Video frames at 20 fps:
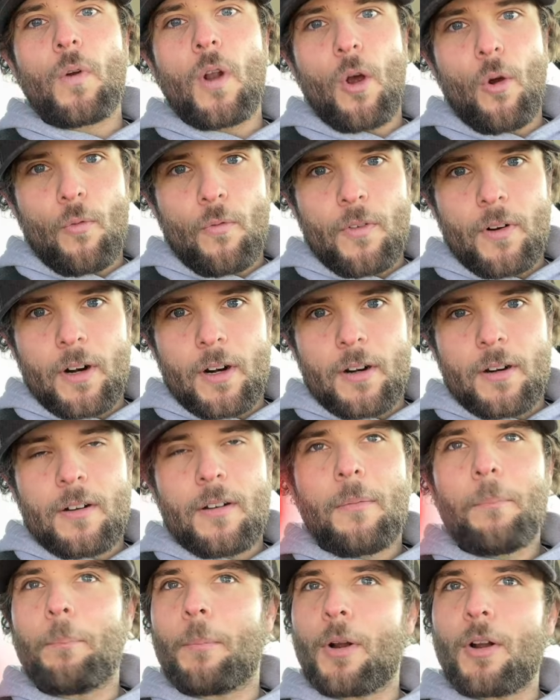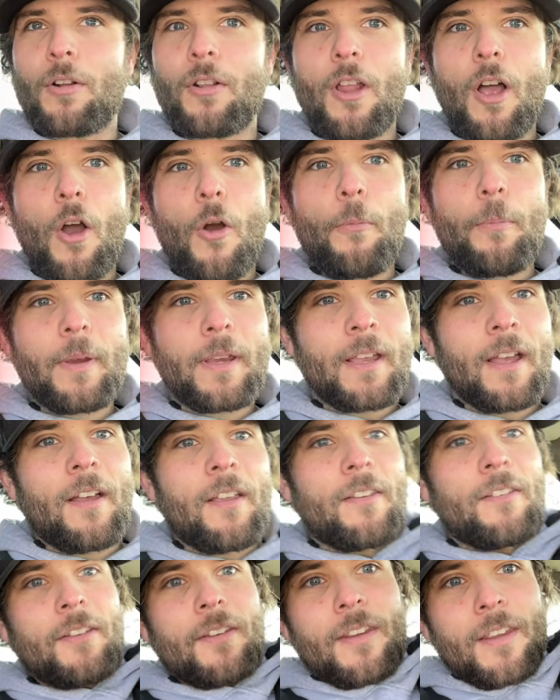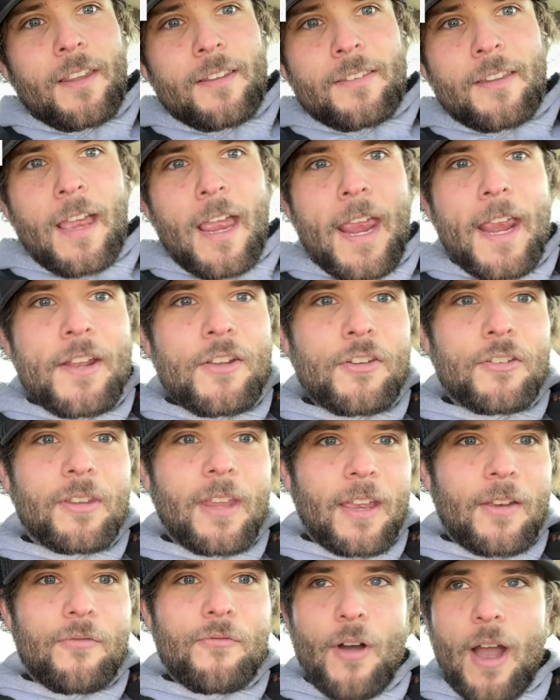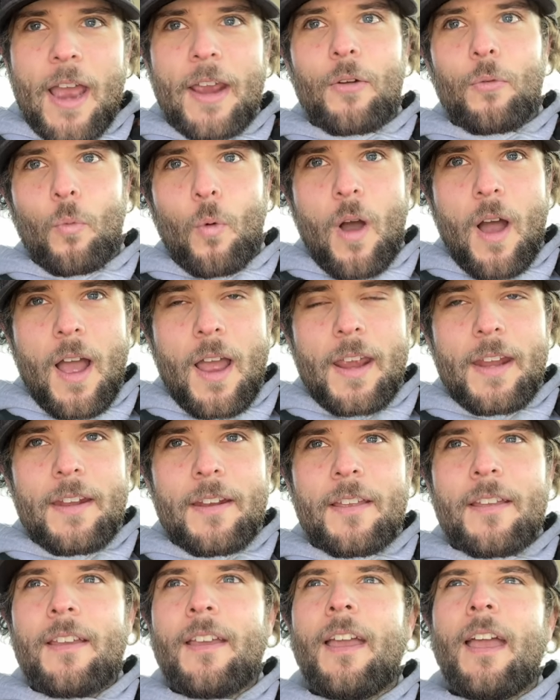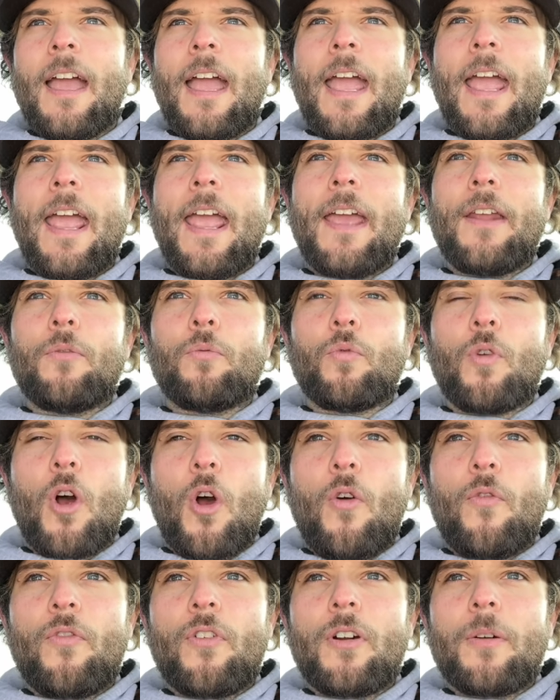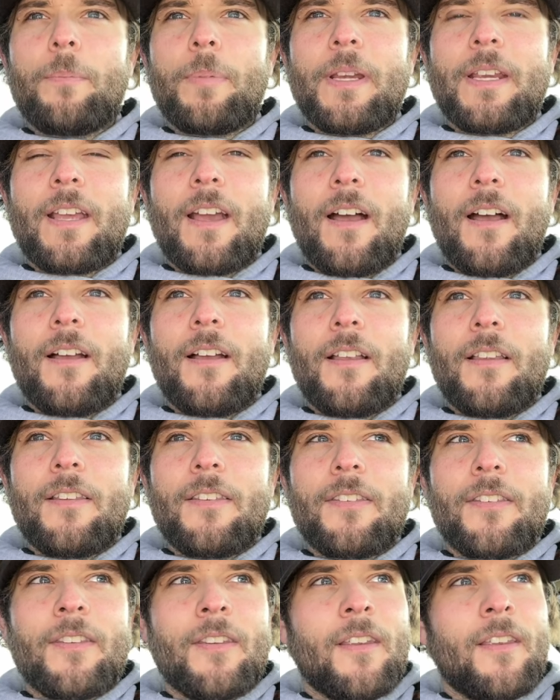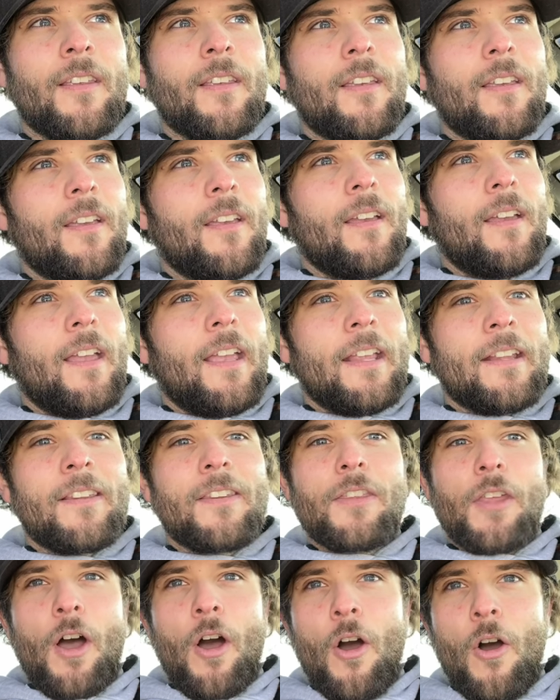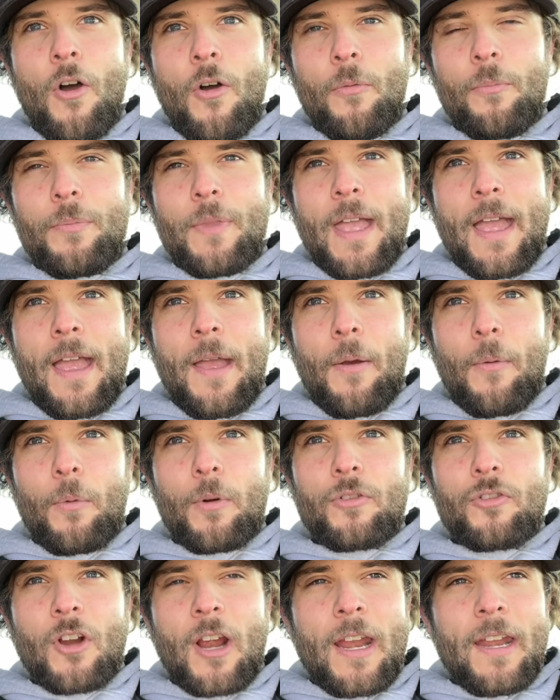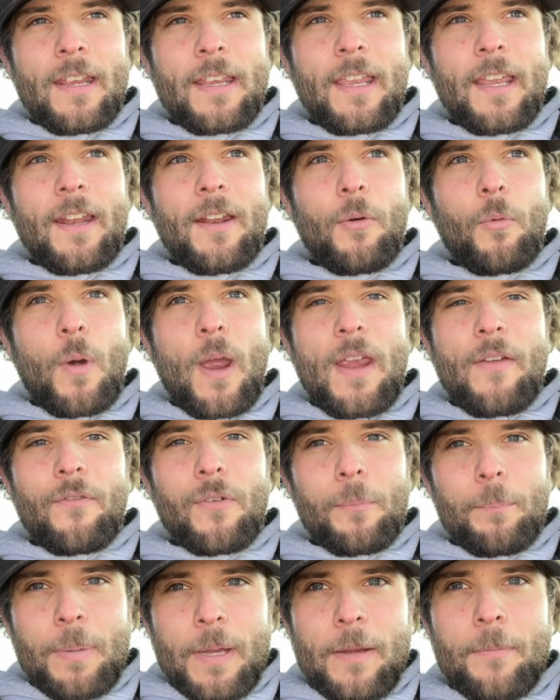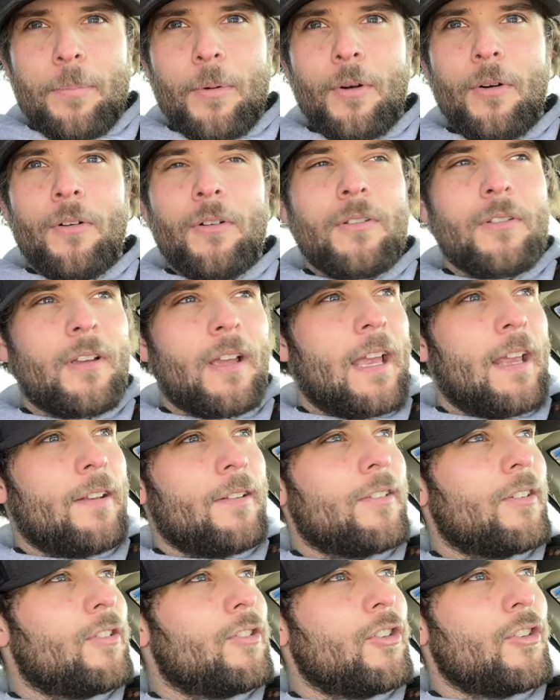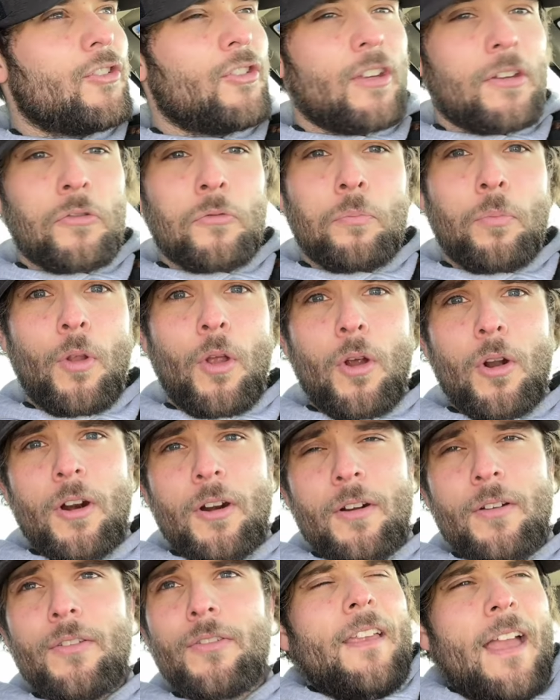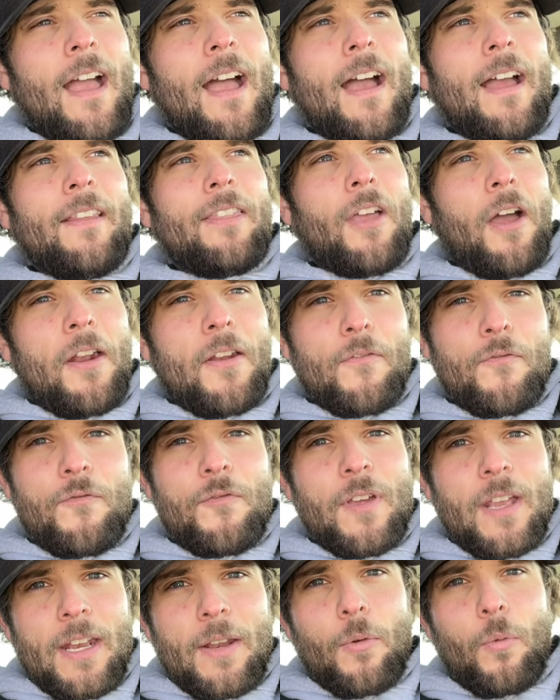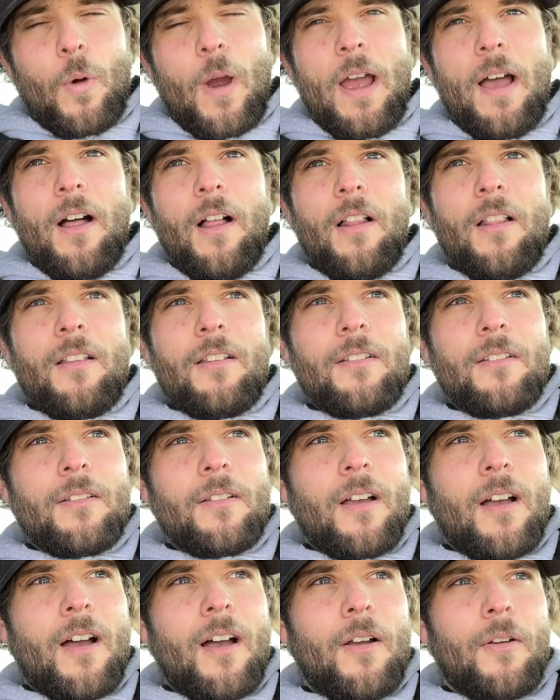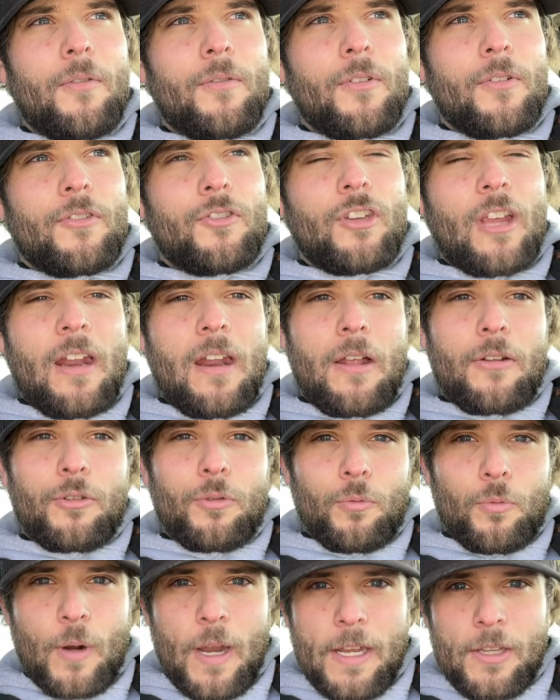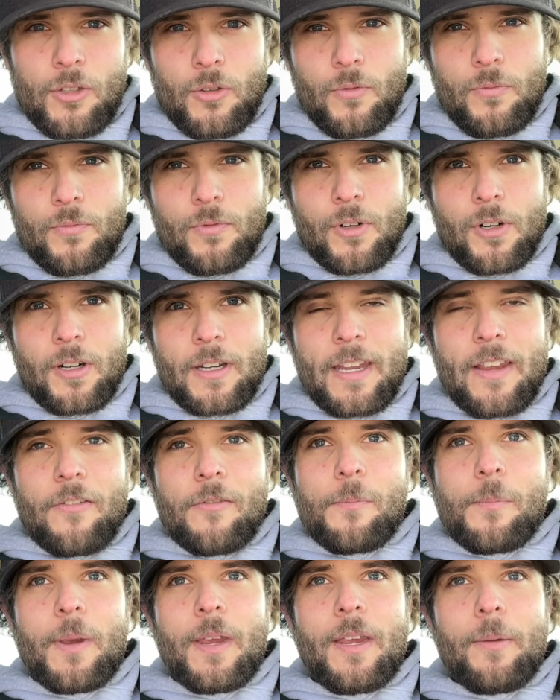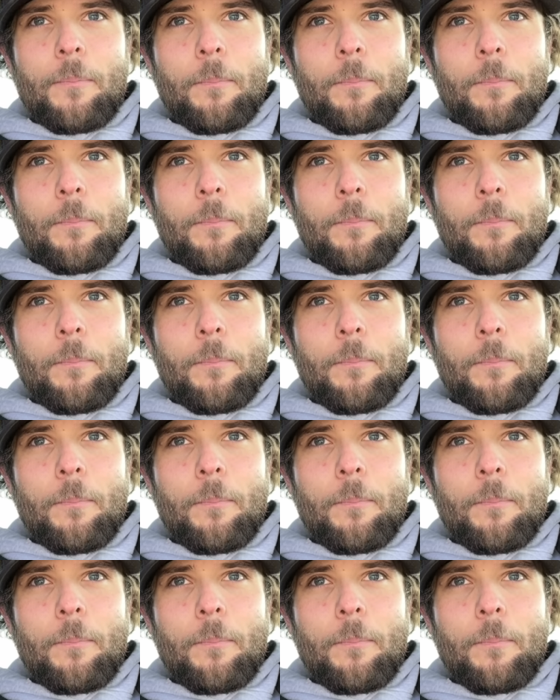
Rover. Merlot because it's aging like fine wine, and Rover because it's the home that we're trying to get away from people and to just explore. Yeah, I thought it fit it well. Shout out to Rachel for giving me